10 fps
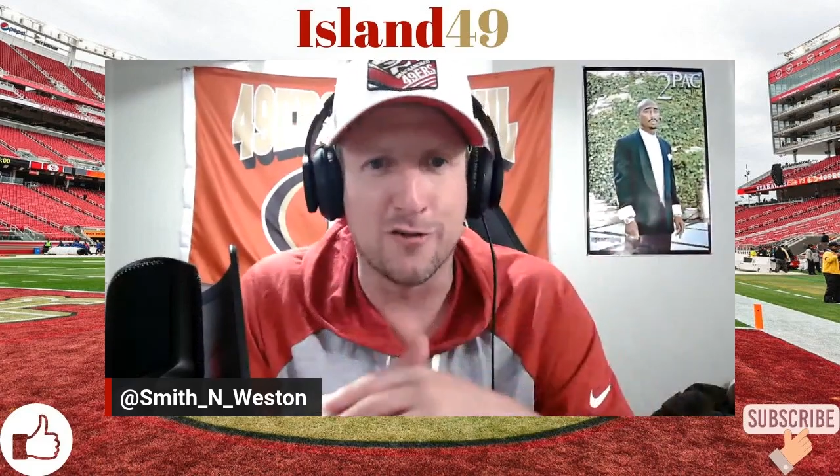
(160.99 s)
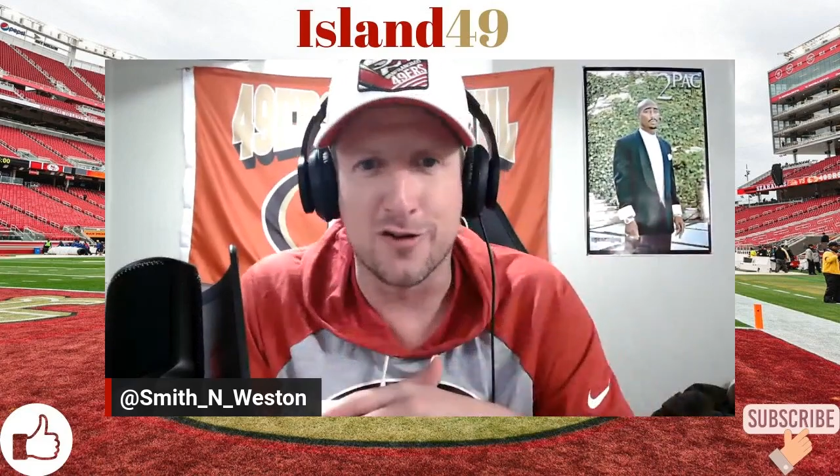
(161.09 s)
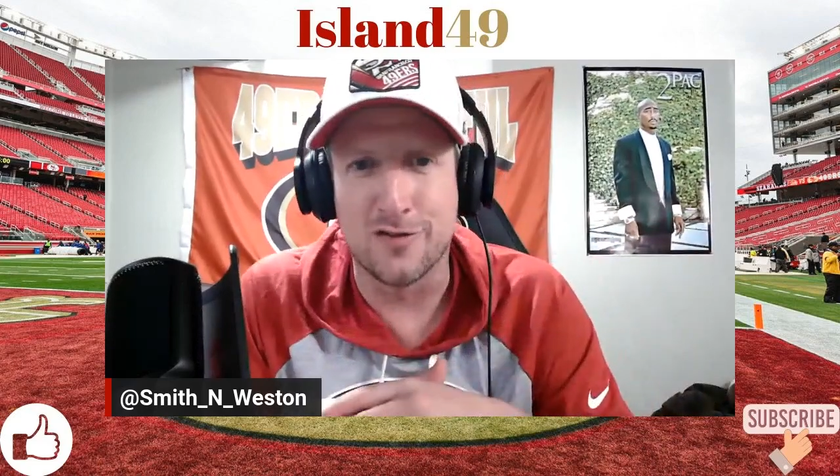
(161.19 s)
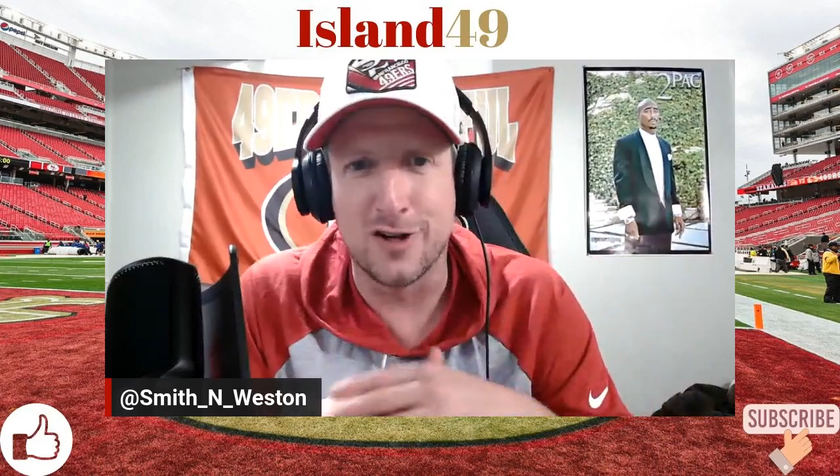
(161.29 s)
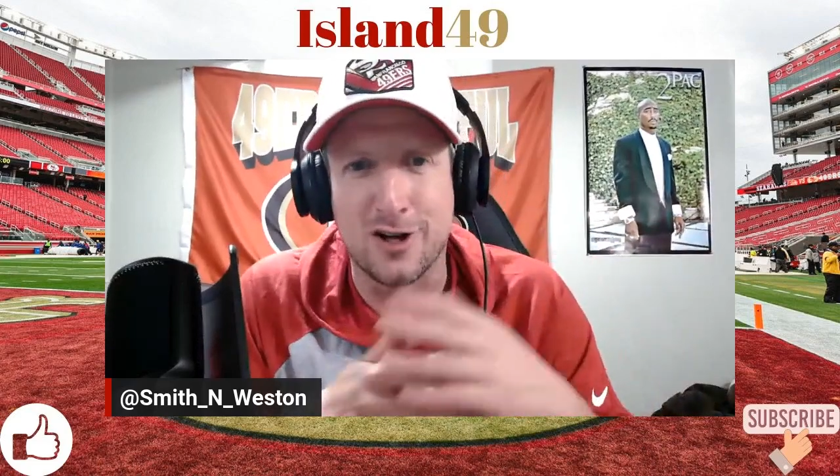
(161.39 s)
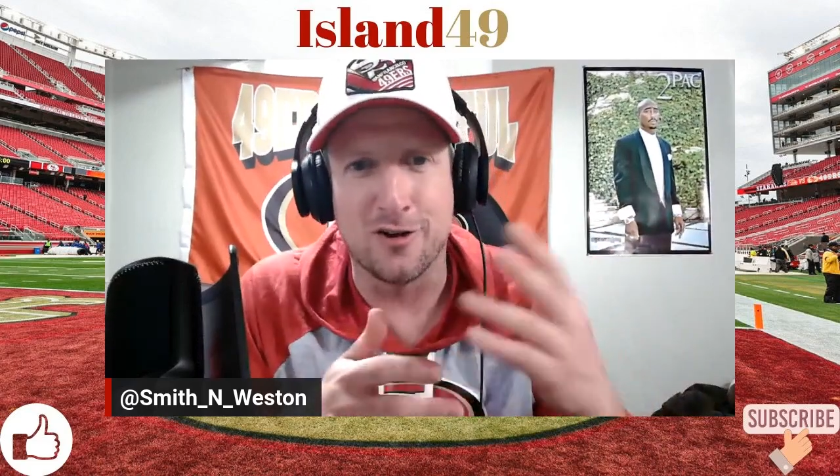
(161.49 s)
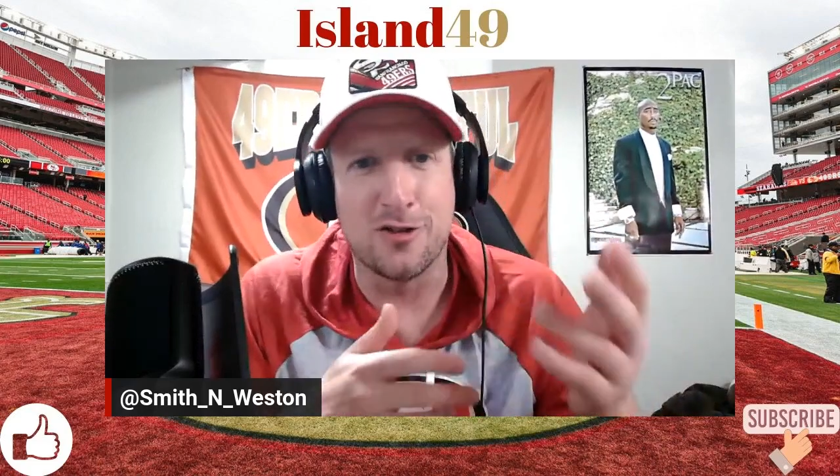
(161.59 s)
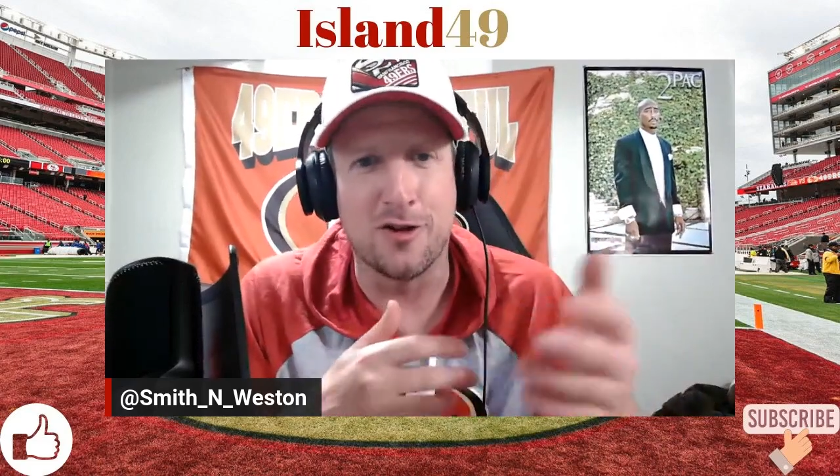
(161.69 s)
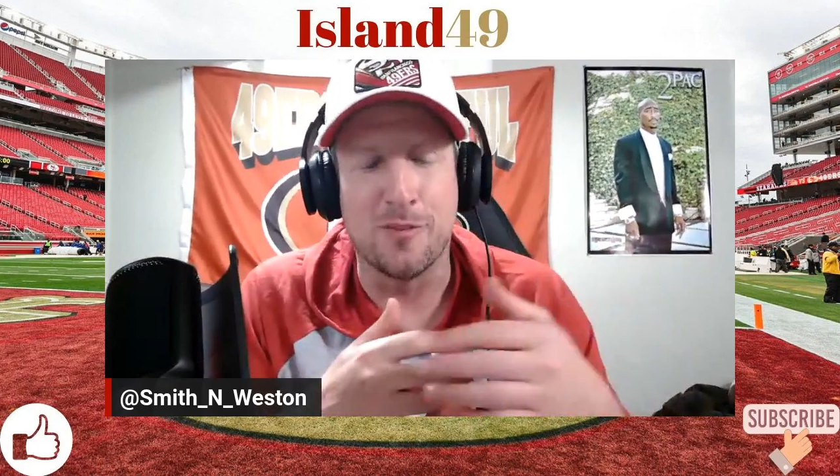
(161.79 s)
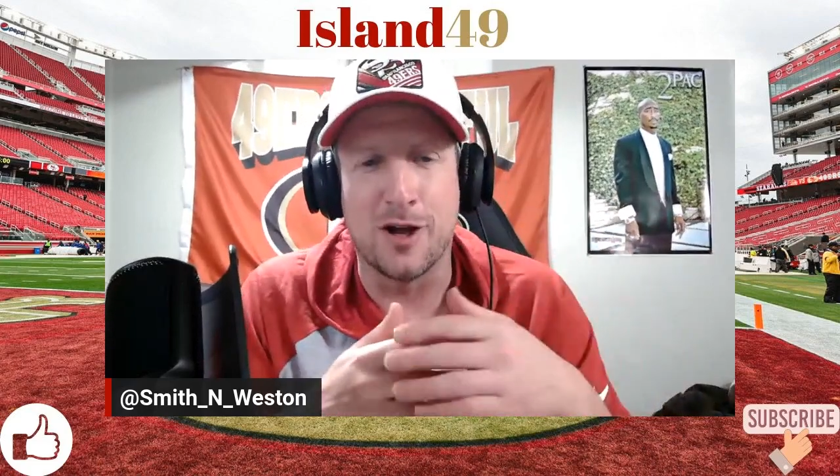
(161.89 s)
this video,
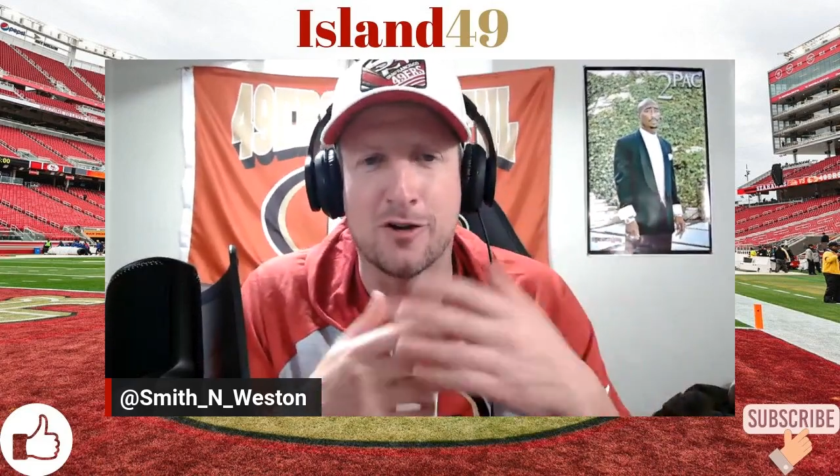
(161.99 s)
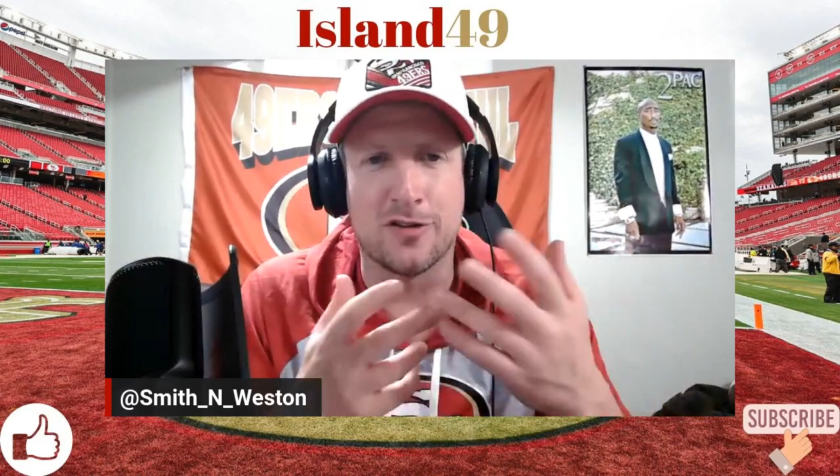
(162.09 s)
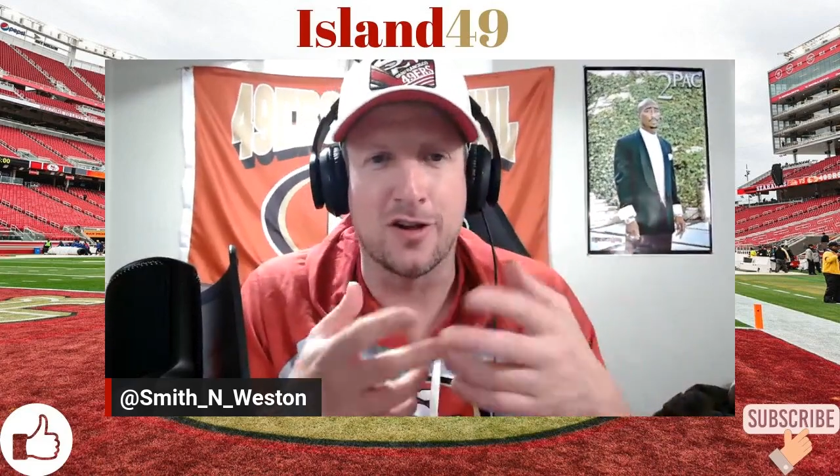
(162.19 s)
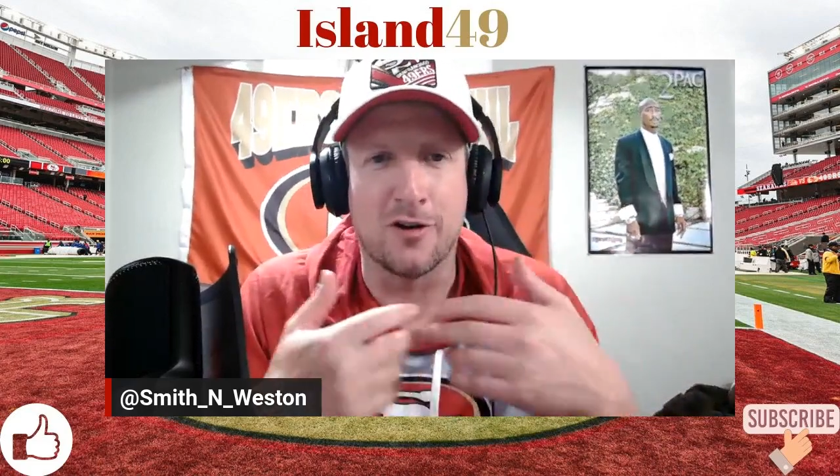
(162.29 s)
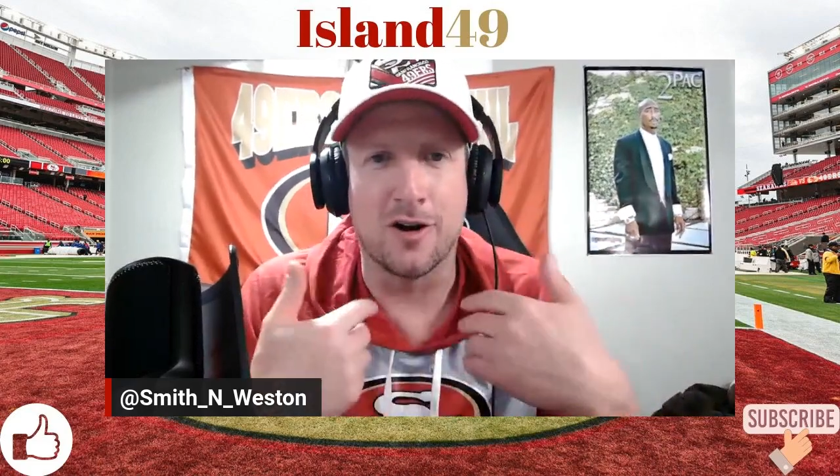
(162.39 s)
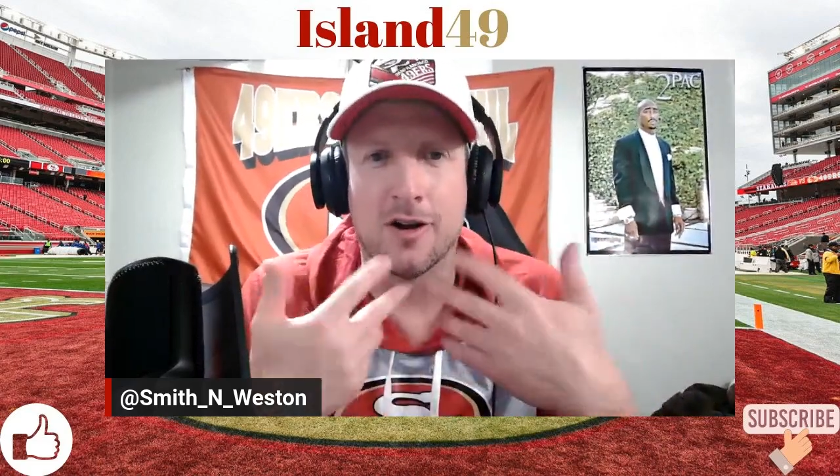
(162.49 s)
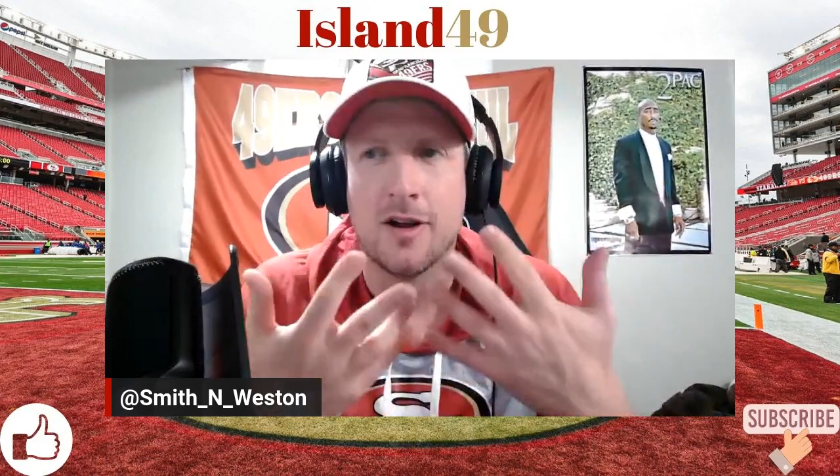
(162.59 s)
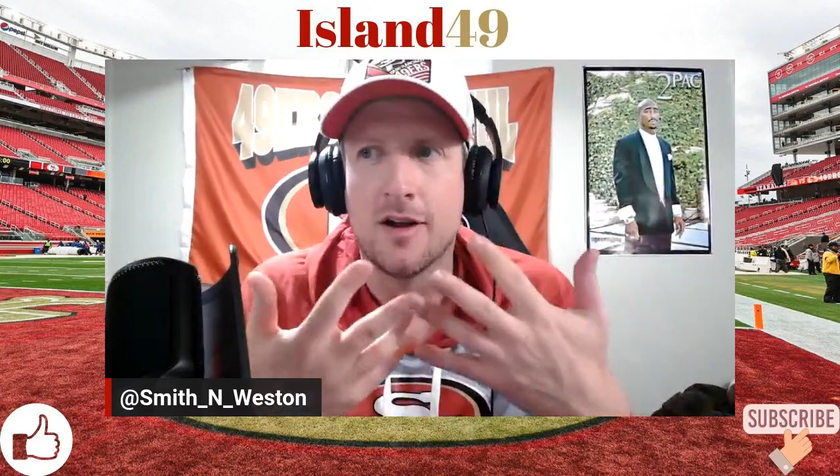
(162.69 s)
thumbnail, etc.